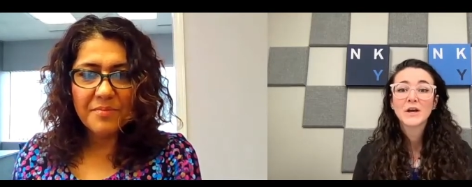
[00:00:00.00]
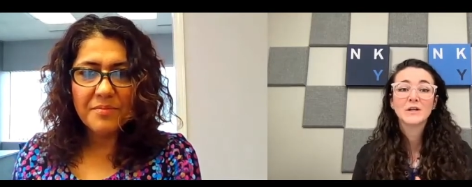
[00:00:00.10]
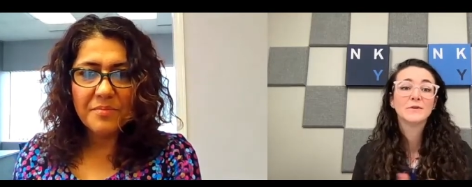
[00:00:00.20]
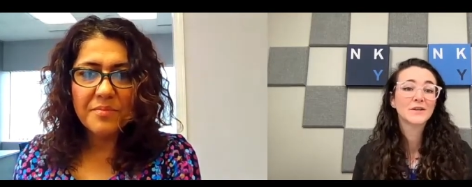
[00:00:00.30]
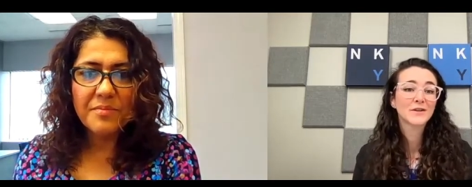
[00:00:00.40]

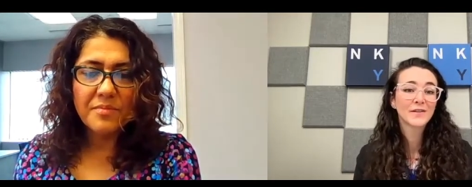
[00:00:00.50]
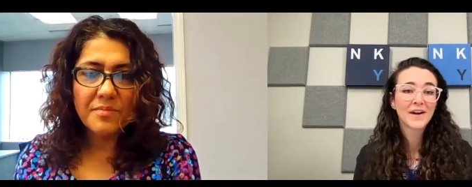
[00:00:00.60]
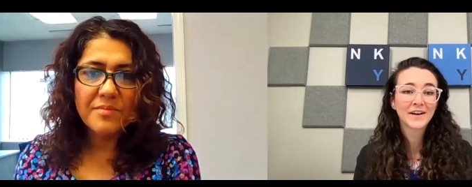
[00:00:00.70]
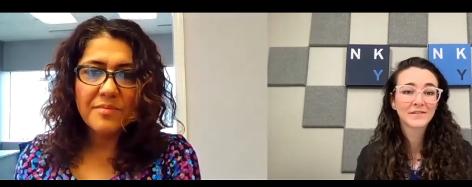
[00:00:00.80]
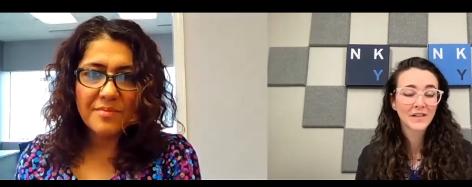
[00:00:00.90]
Speaker 1: You touch a
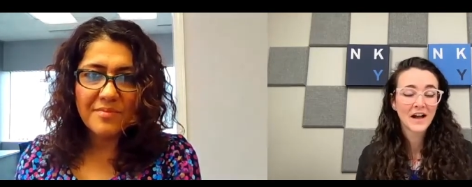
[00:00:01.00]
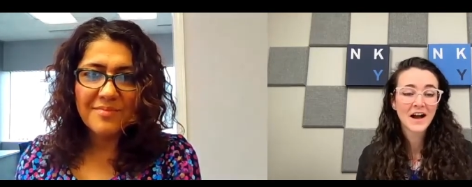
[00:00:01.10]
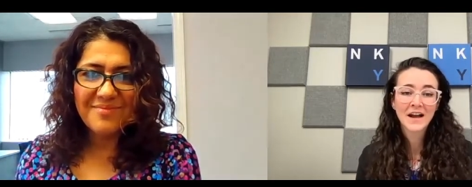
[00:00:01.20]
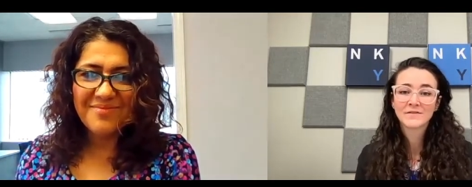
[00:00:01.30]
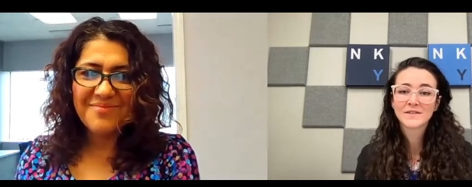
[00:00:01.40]
lot of
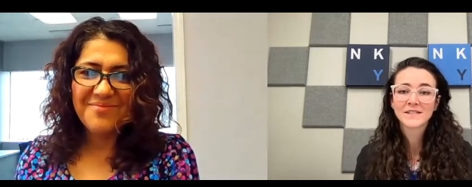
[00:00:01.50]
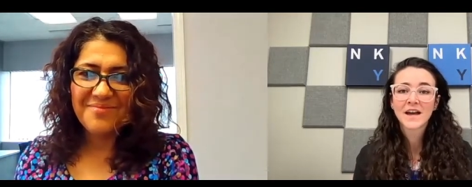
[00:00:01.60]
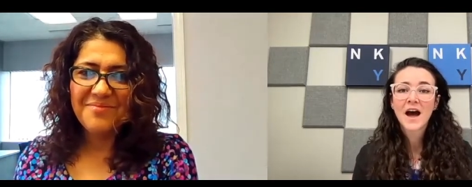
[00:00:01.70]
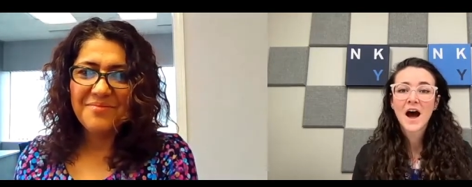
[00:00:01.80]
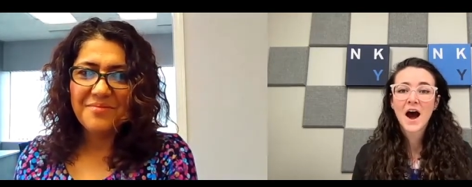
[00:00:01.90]
lives.
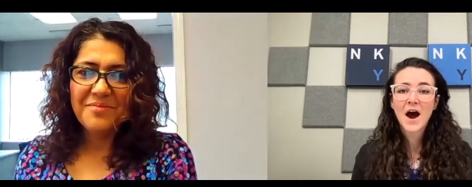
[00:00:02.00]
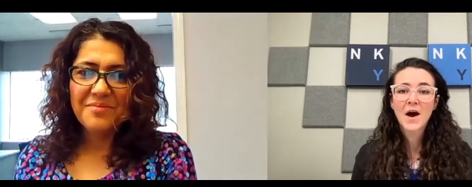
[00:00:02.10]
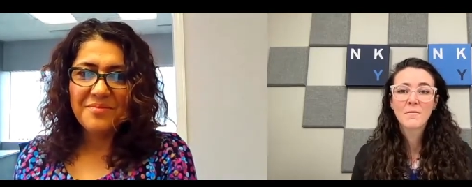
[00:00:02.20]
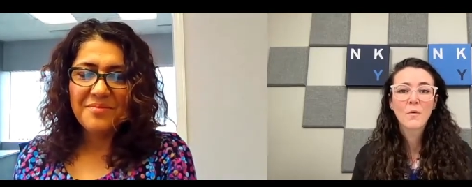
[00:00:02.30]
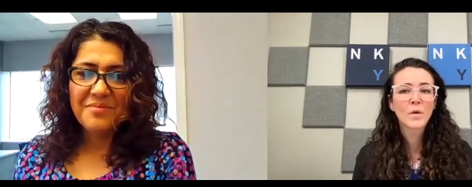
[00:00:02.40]

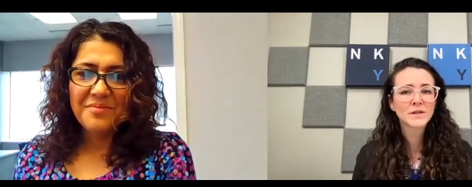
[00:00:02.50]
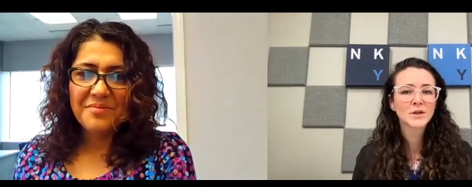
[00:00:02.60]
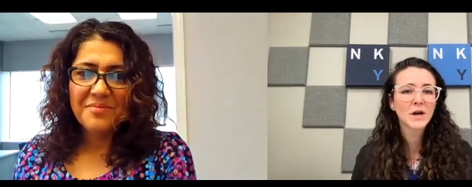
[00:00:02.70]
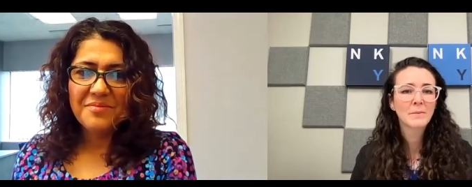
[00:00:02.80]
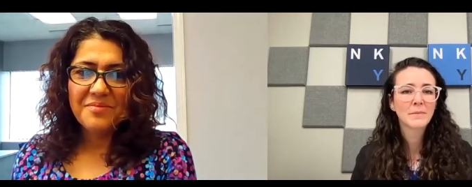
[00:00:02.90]
Um,
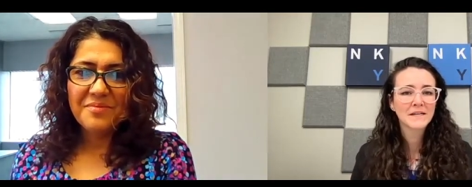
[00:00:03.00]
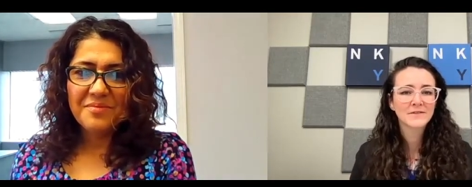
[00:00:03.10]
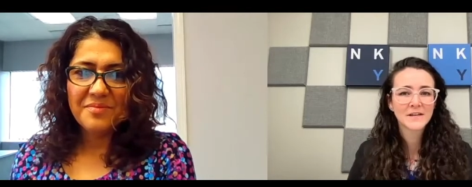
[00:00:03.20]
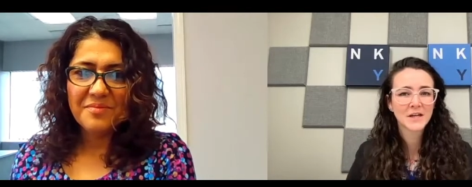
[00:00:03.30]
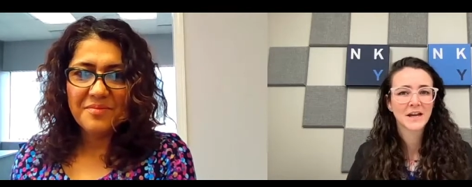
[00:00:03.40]
what's your
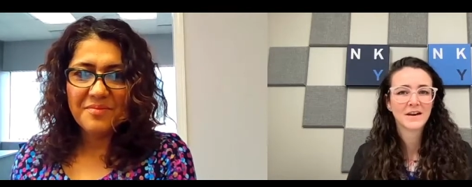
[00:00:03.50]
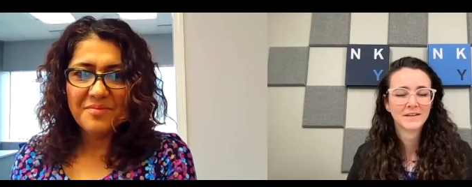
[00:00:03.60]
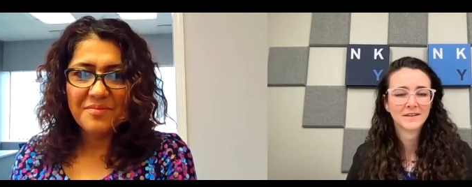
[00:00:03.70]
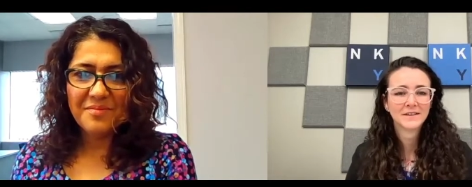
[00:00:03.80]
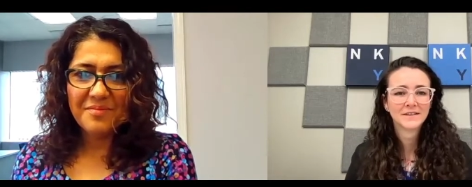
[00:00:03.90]
company's
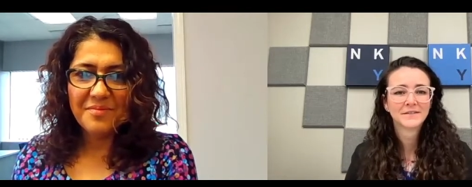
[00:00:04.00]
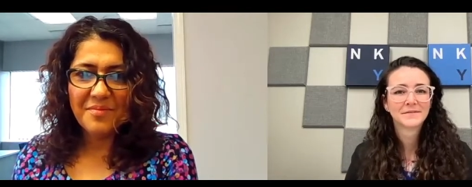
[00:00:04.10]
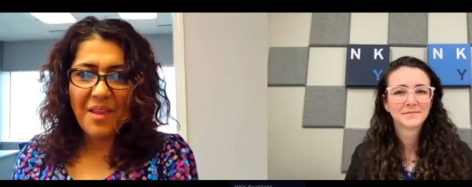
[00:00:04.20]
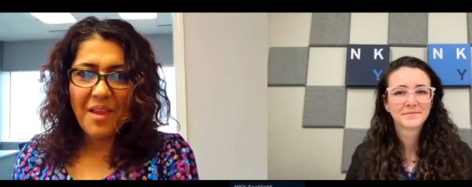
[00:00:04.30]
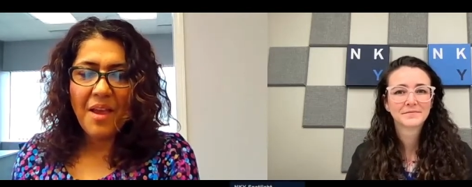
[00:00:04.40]
vision?
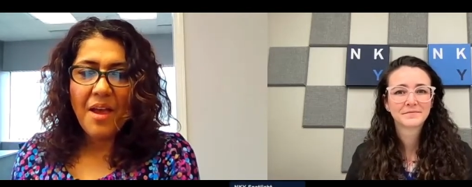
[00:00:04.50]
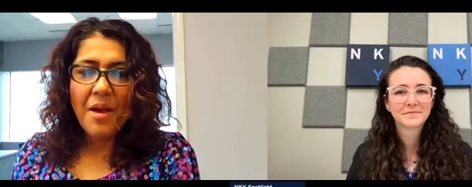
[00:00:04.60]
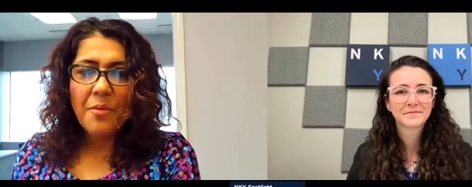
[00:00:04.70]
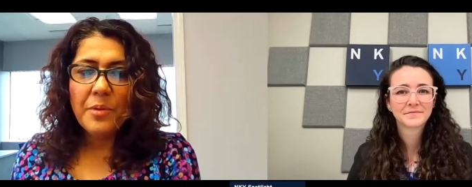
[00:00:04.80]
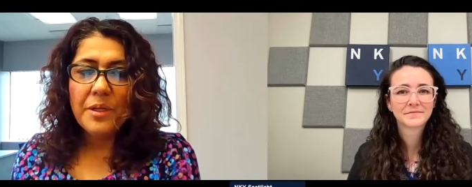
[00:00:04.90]

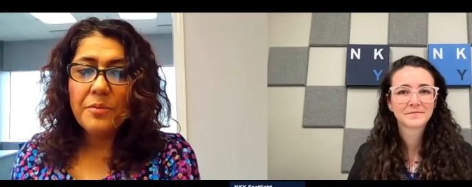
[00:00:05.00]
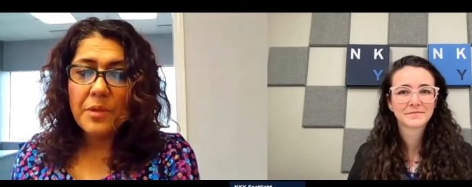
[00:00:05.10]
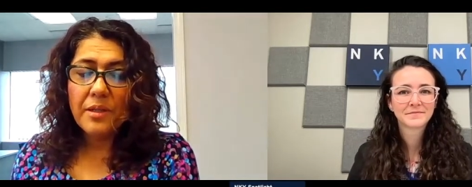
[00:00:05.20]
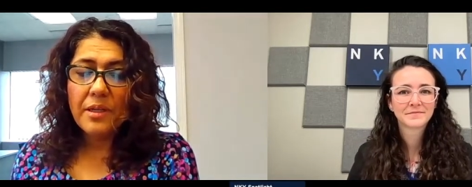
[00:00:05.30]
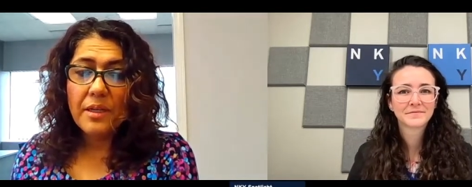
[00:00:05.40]
Speaker 2: We
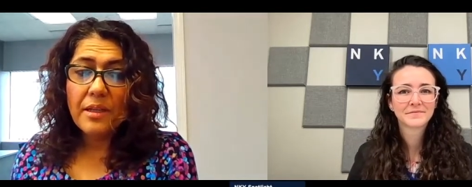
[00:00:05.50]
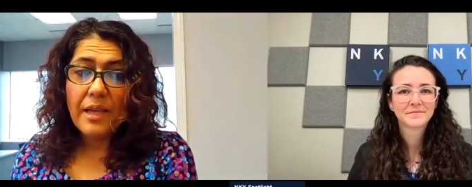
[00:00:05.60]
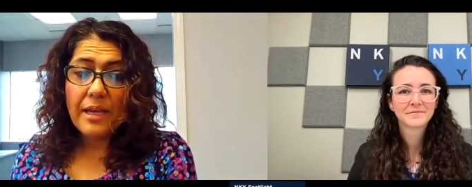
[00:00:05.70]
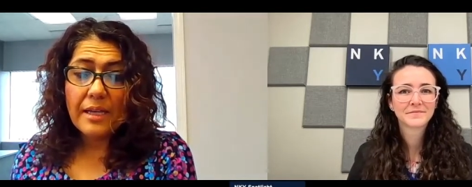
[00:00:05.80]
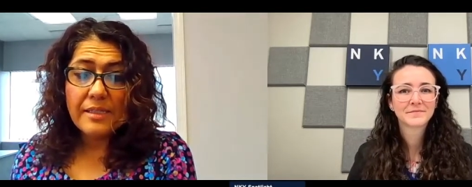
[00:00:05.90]
really,
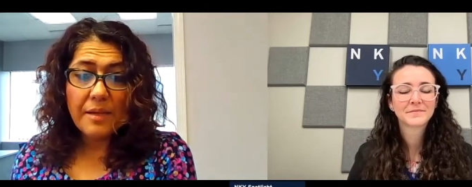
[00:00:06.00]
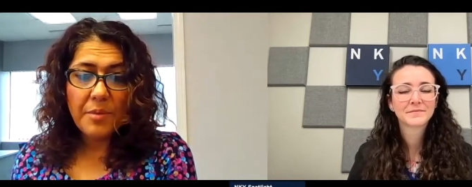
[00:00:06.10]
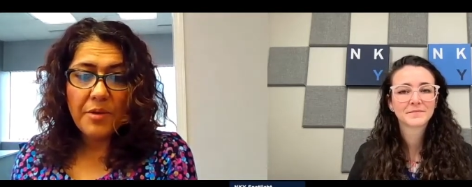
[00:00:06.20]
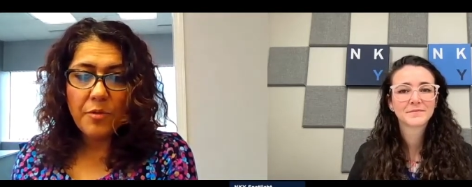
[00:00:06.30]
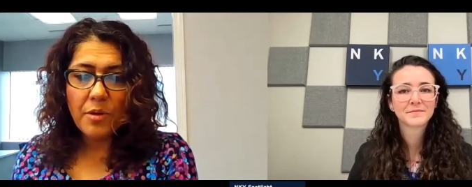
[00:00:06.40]
like I said
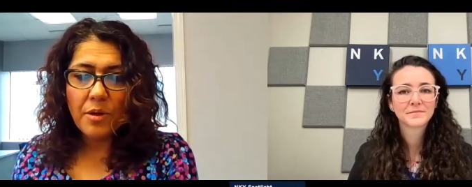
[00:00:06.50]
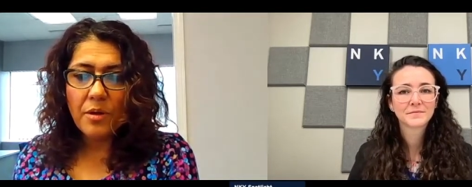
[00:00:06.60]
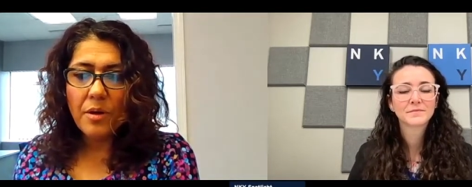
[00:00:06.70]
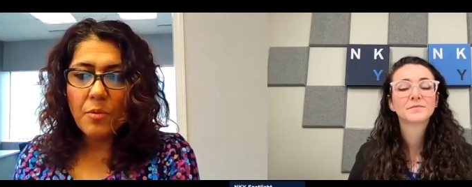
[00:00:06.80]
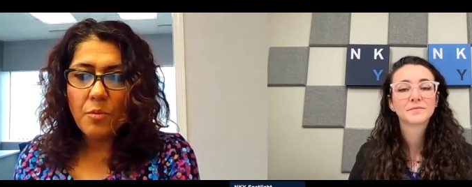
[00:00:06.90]

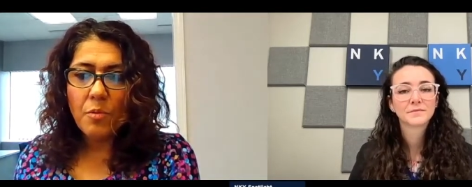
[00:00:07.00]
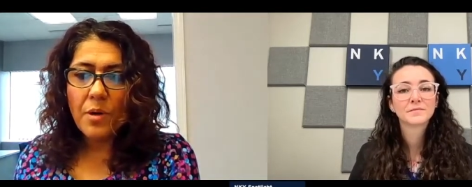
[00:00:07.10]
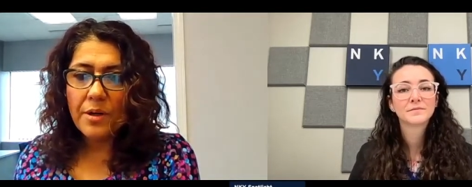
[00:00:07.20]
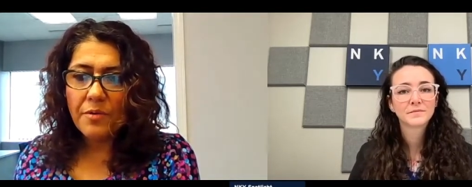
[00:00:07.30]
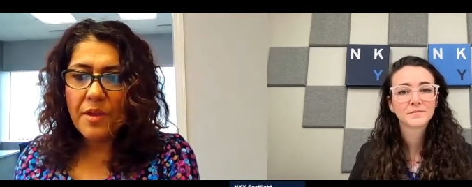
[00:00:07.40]
before,
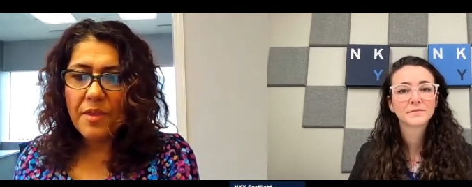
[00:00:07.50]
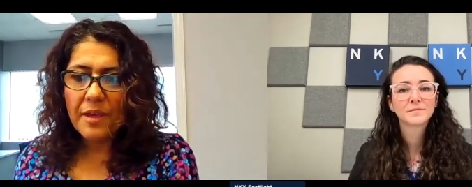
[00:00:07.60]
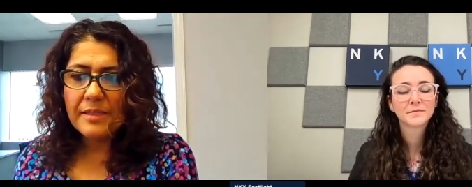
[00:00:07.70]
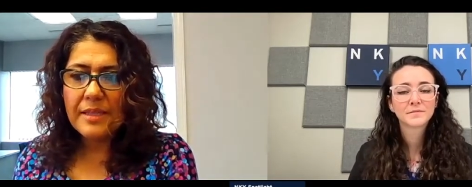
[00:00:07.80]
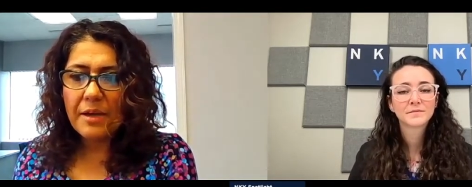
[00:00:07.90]
one of the
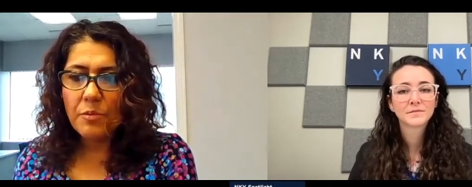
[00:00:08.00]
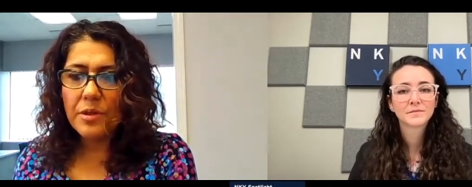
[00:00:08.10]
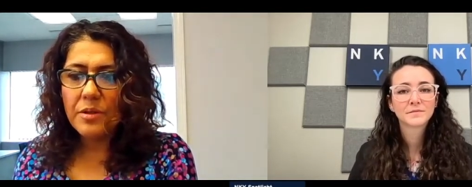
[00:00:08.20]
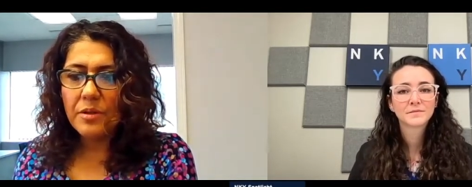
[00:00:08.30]
things that we're